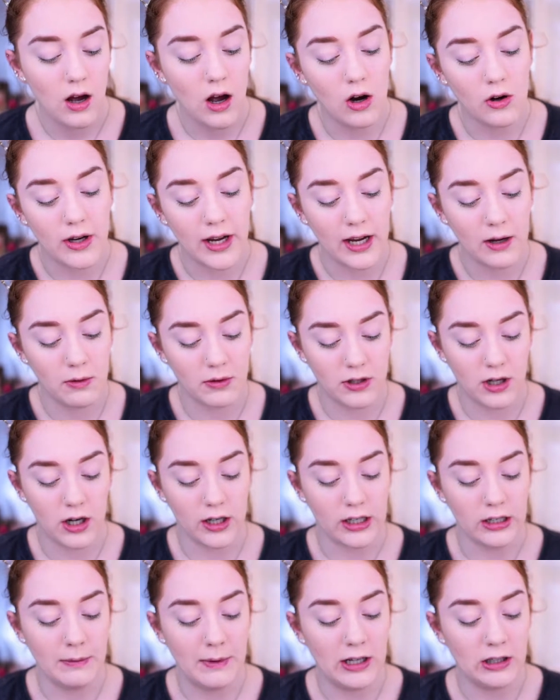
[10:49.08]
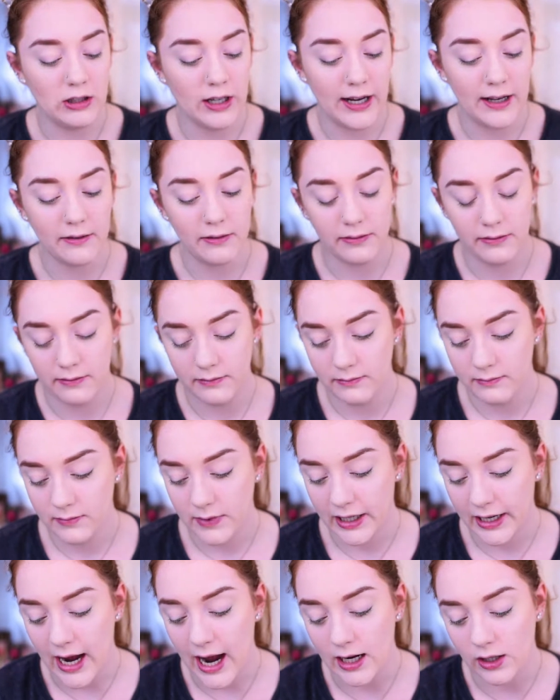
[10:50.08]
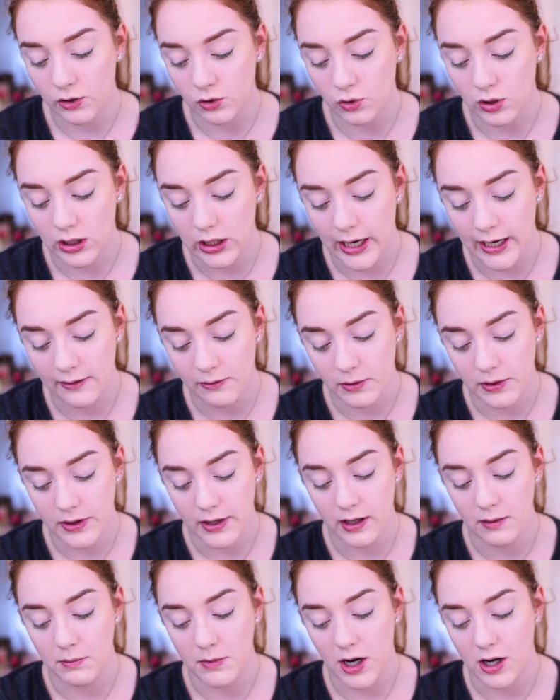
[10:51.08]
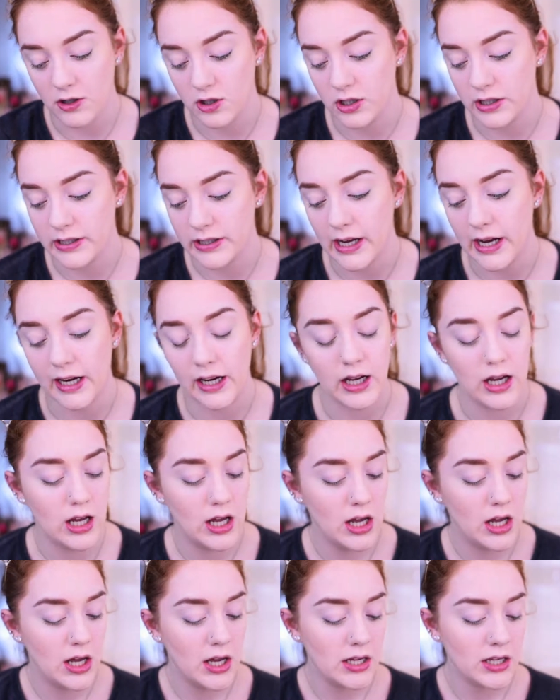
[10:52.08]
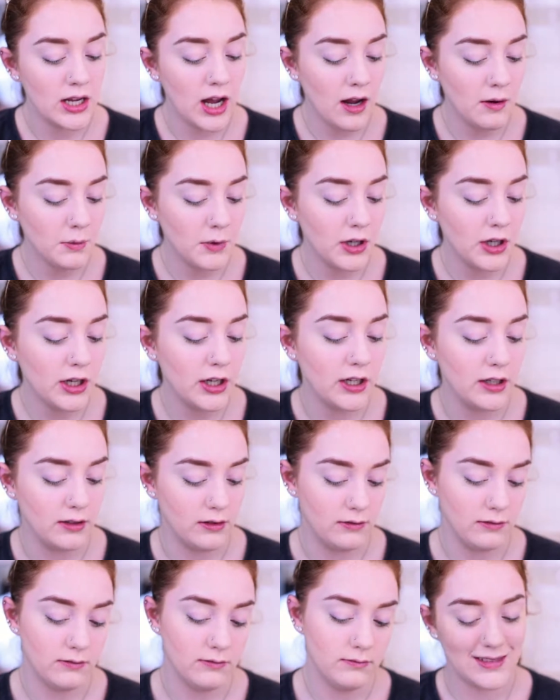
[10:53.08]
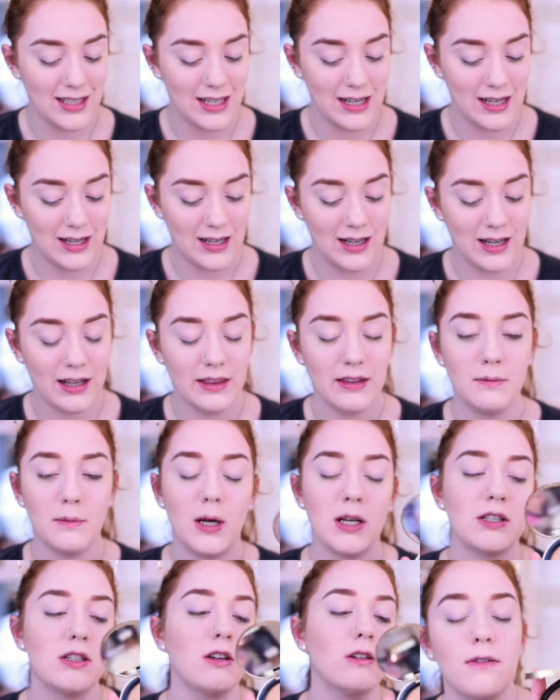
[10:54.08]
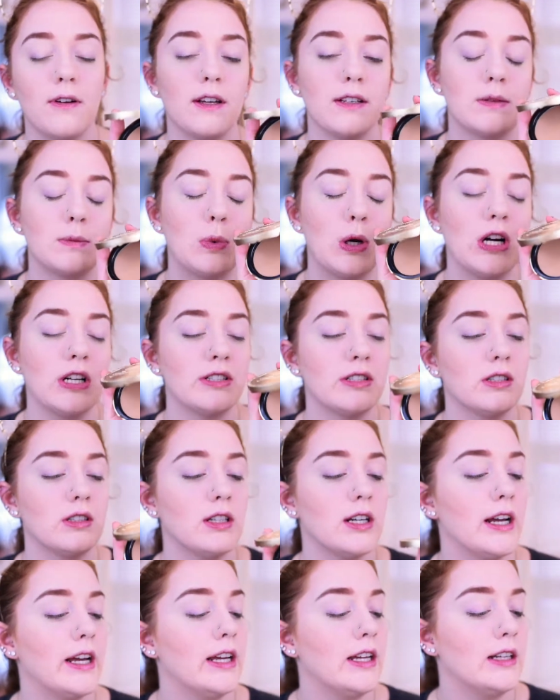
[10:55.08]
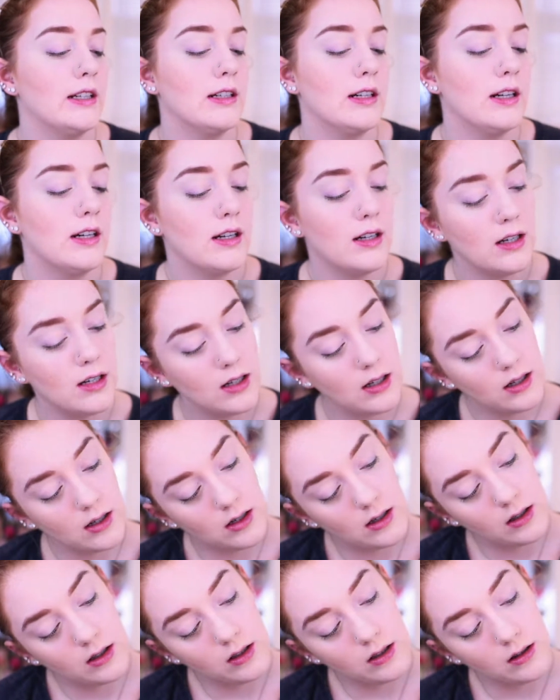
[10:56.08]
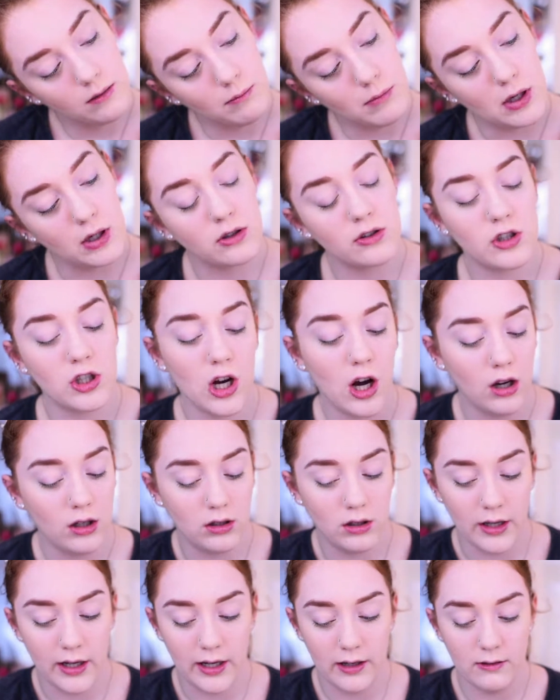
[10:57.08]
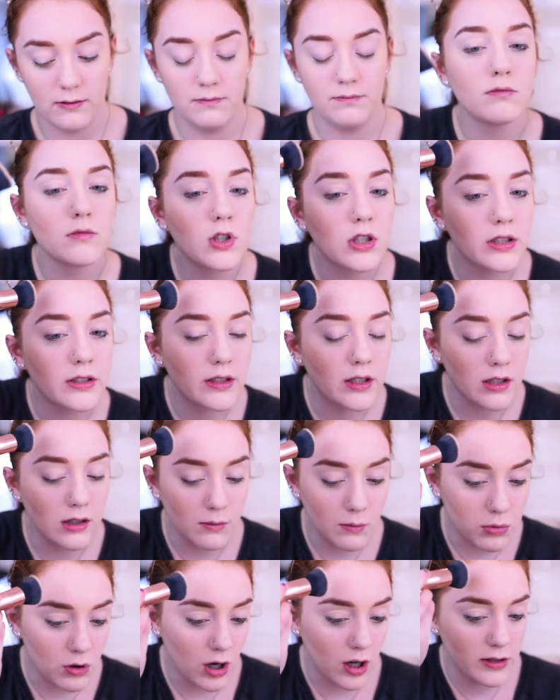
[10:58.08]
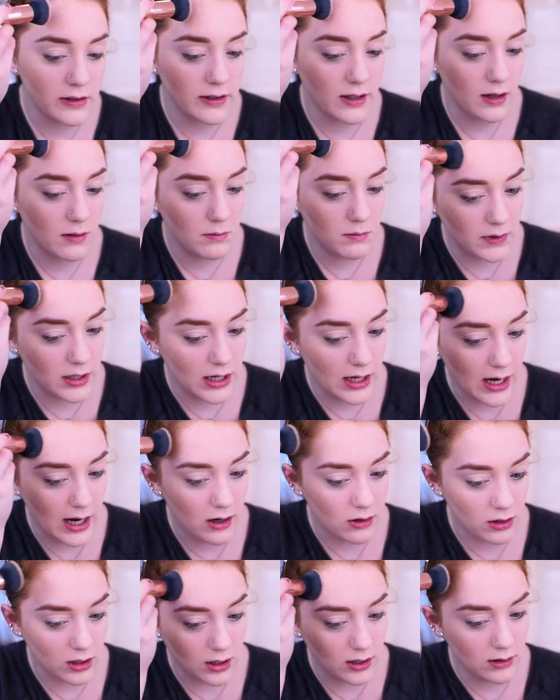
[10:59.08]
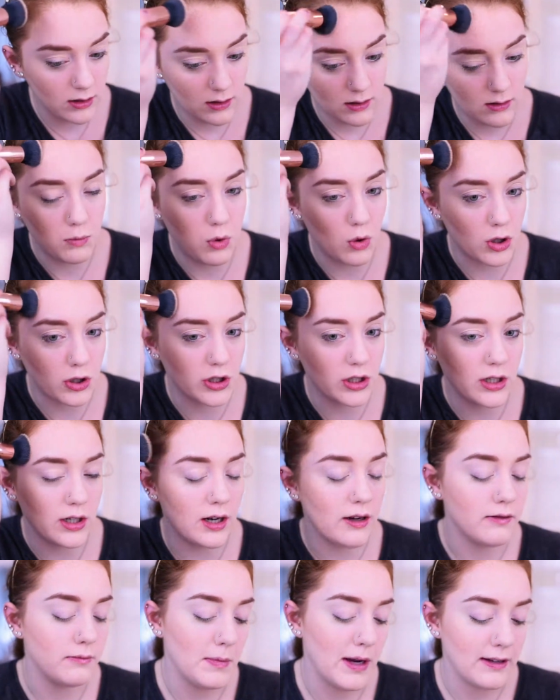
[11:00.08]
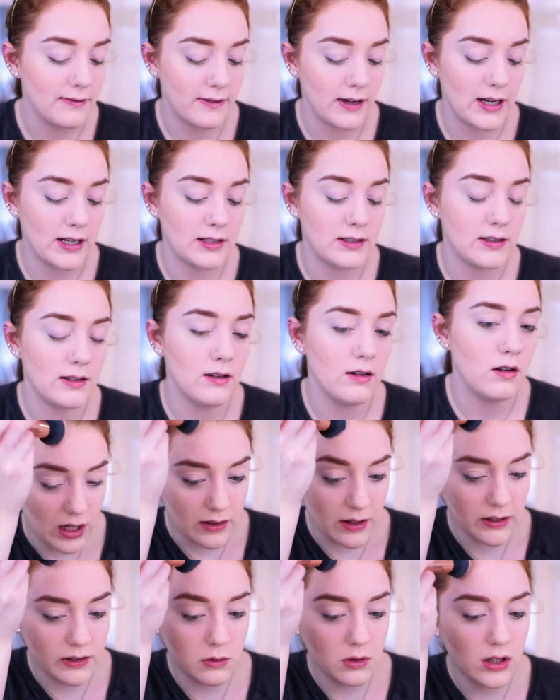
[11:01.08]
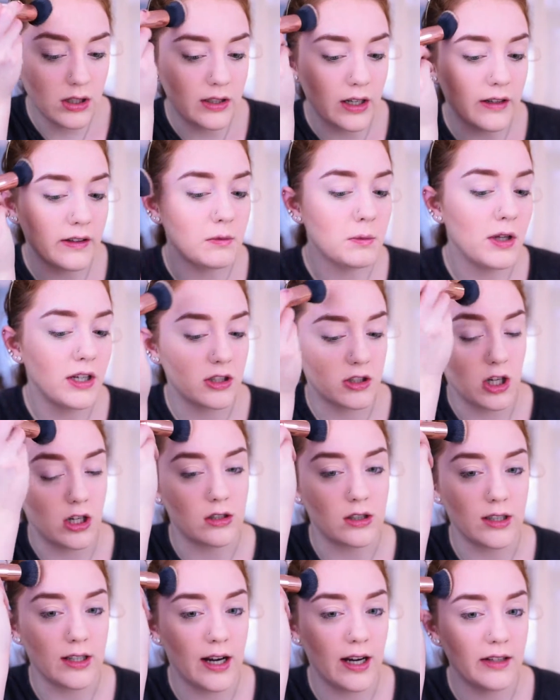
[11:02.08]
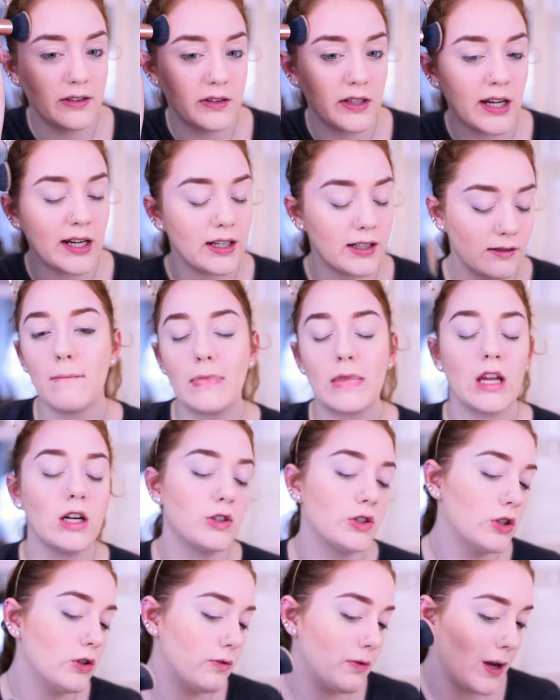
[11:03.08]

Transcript: okay with talking about life, like actual life with them, not just like, yeah, I'm good. And then my Too Faced bronzer in milk chocolate, just gonna bronze up the outer portion of my face. And this really does smell like chocolate, guys. Like, too